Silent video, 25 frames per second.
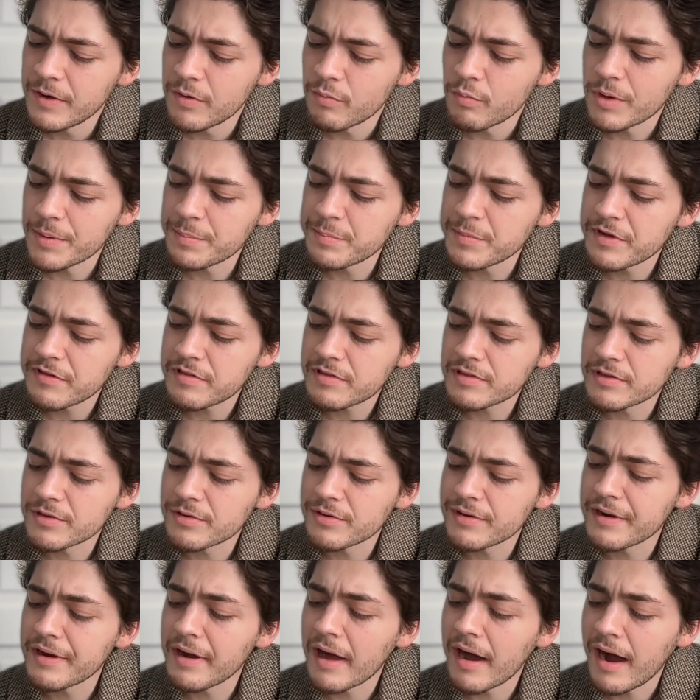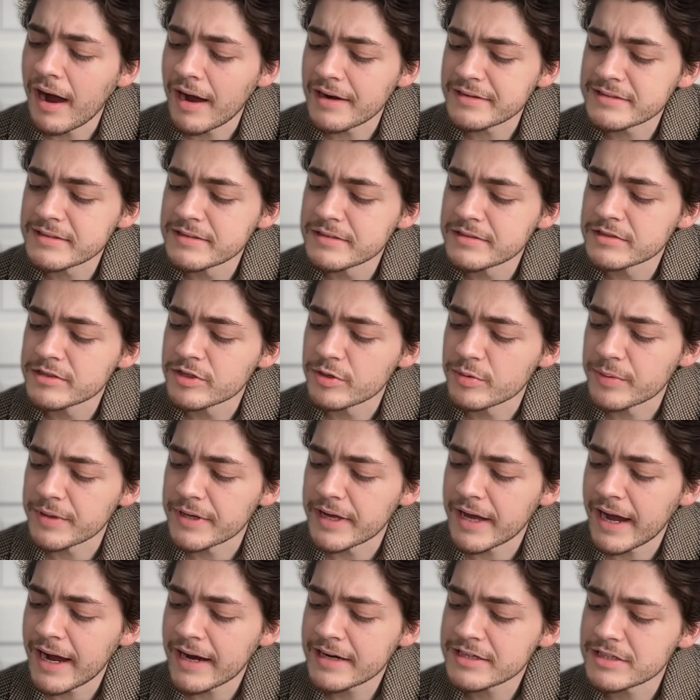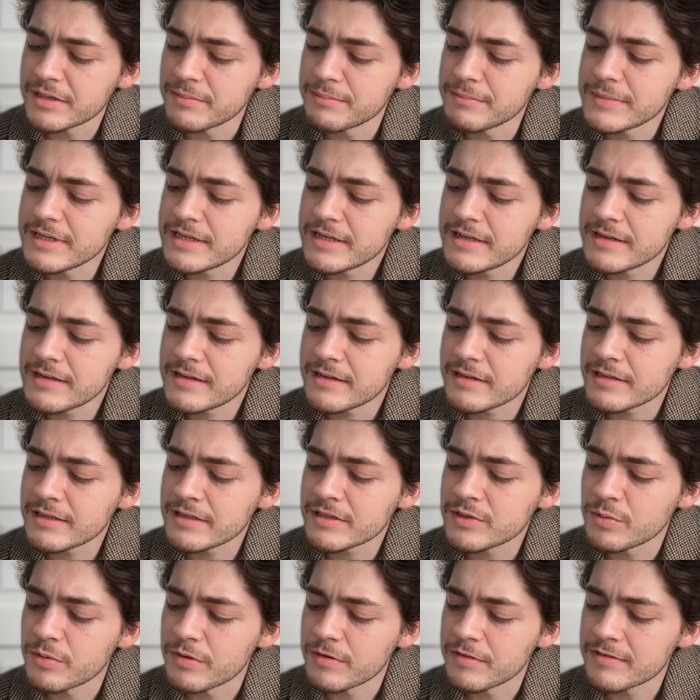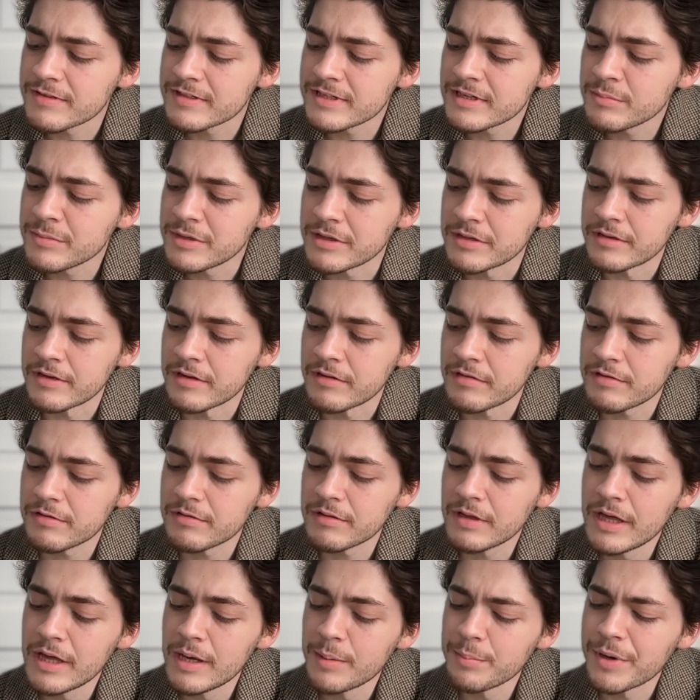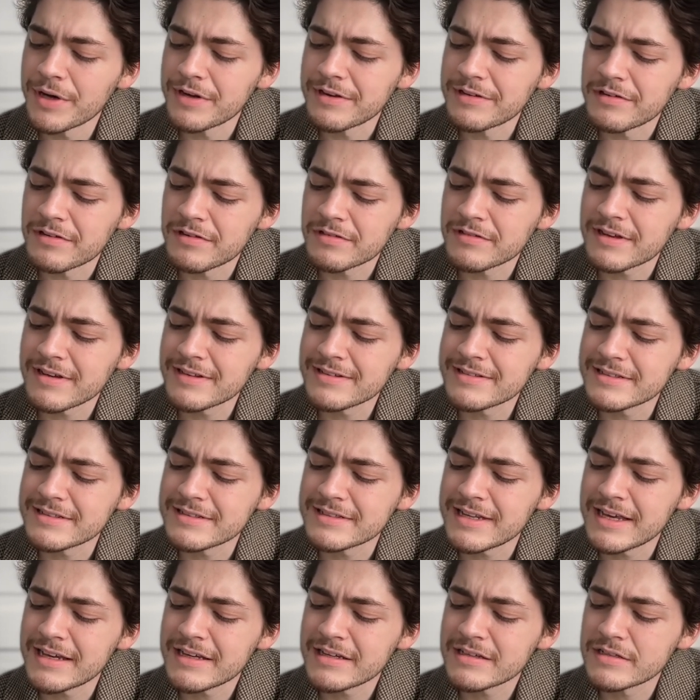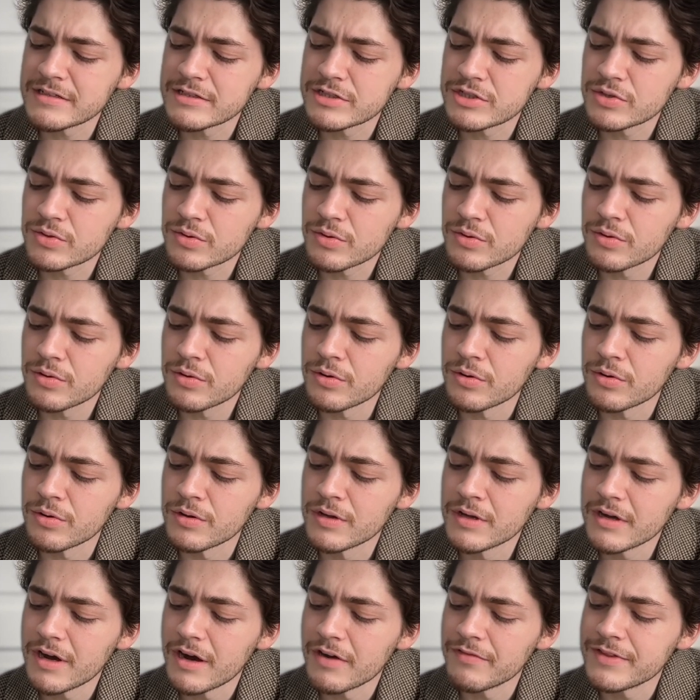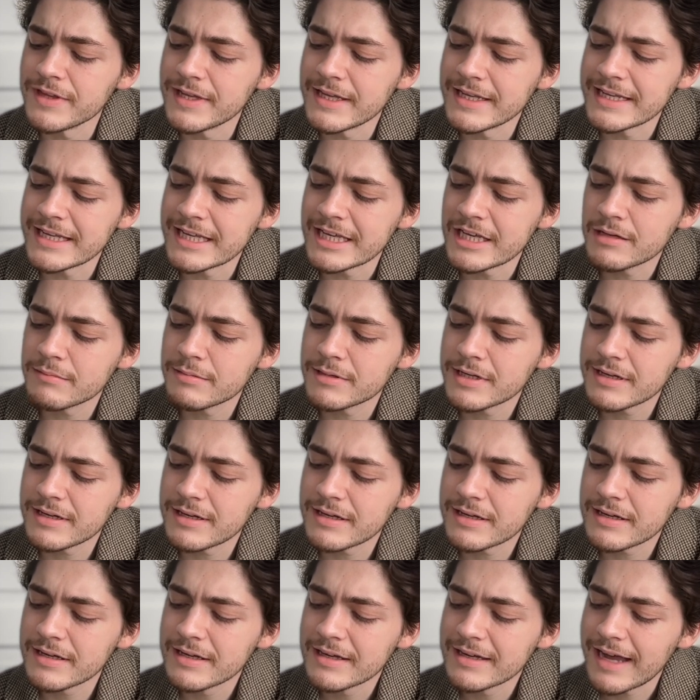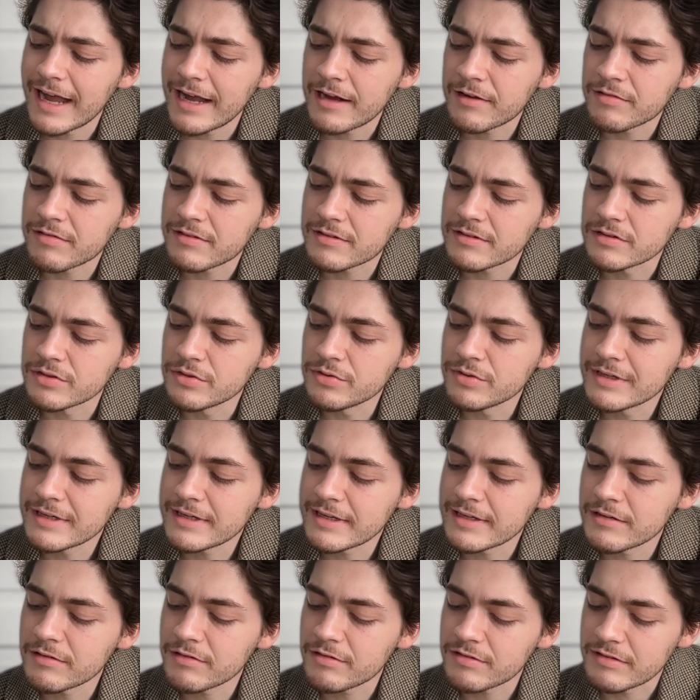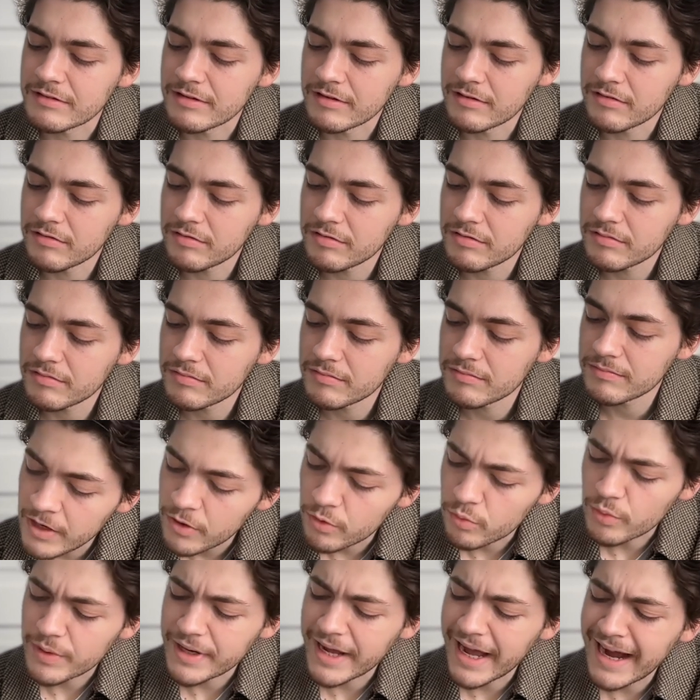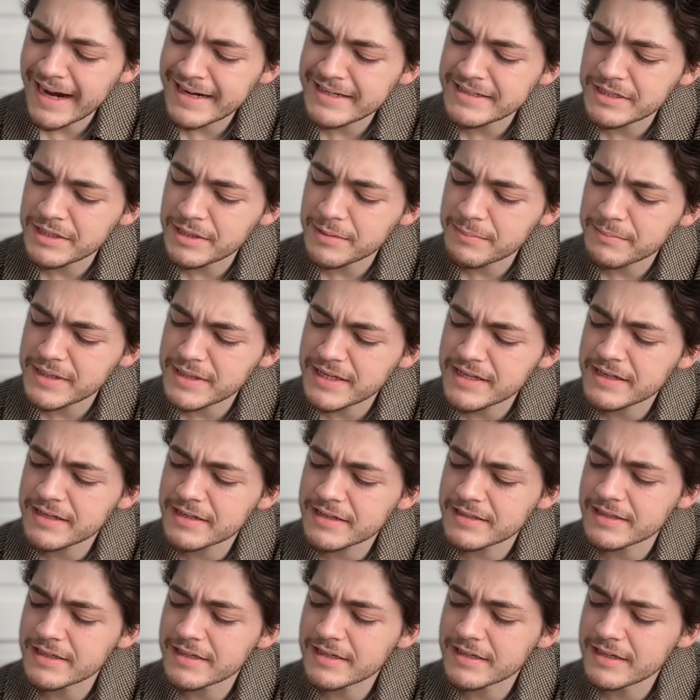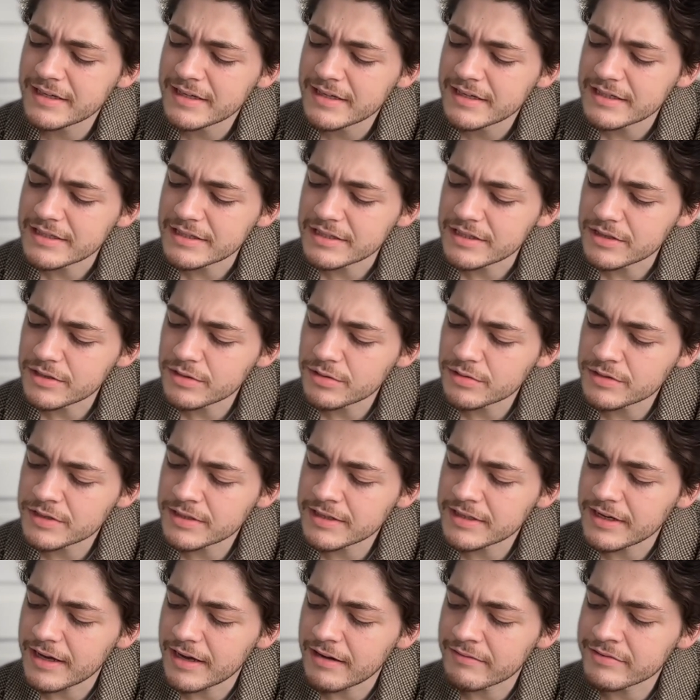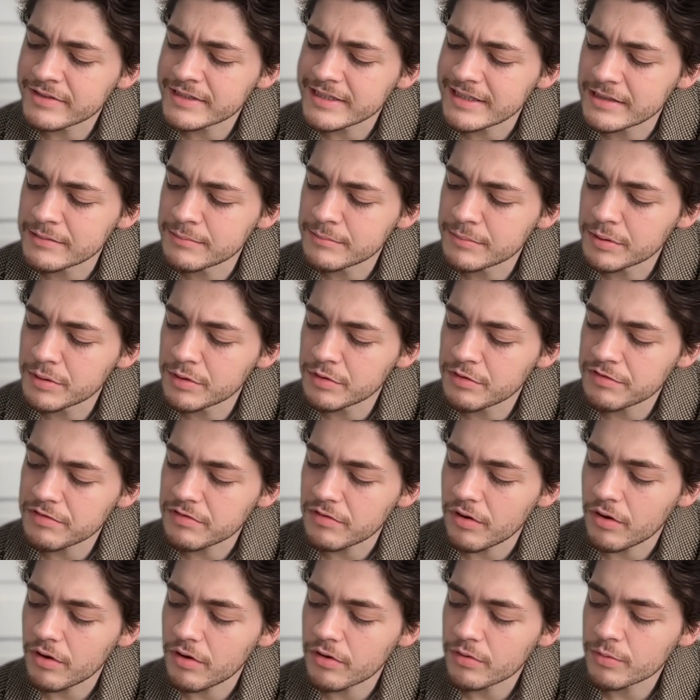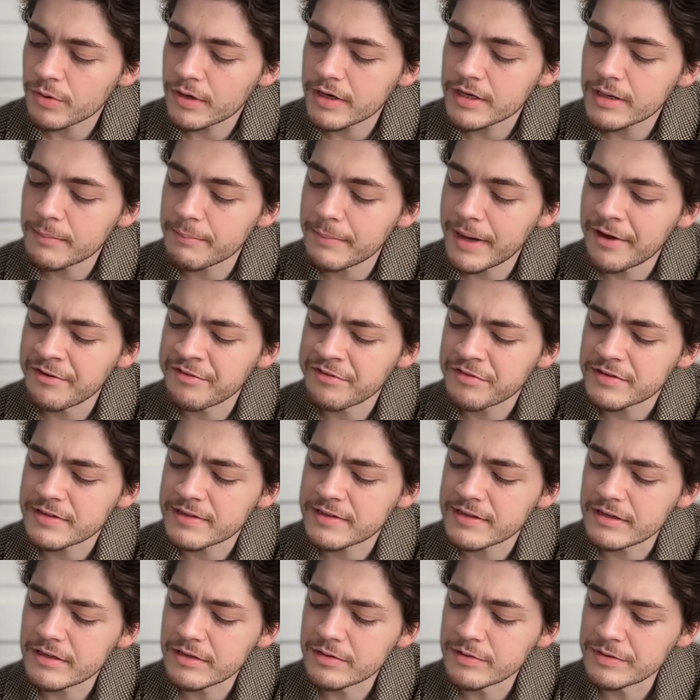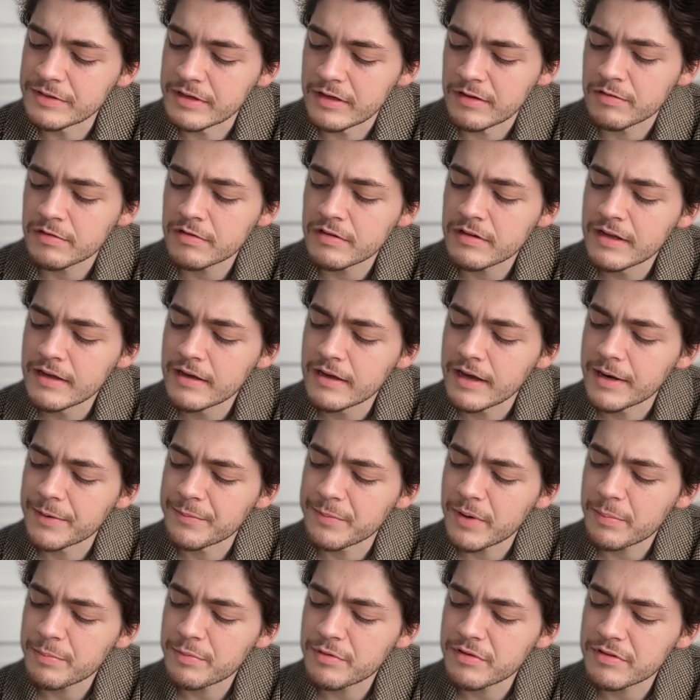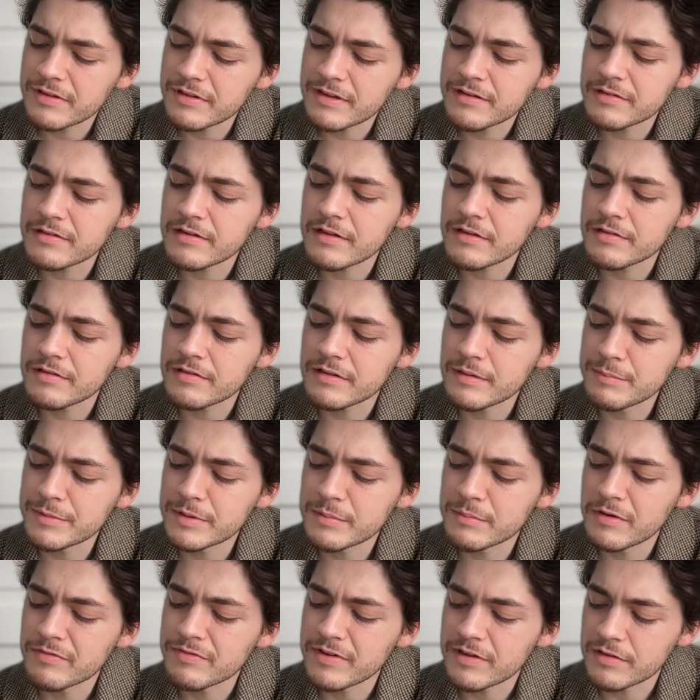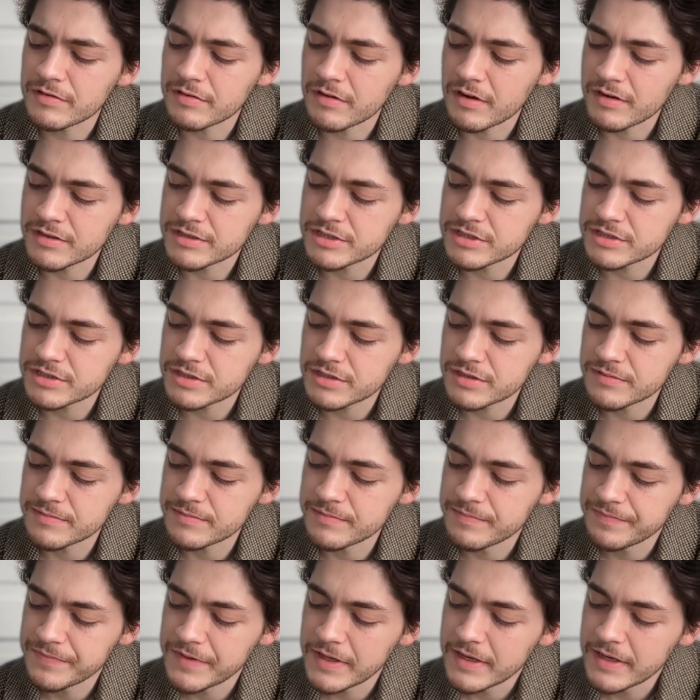One must learn not to react immediately to a stimulus, but instead to take control of the inhibiting, excluding instincts. Reacting immediately, yielding to every impulse already amounts to illness and represents a symptom of exhaustion,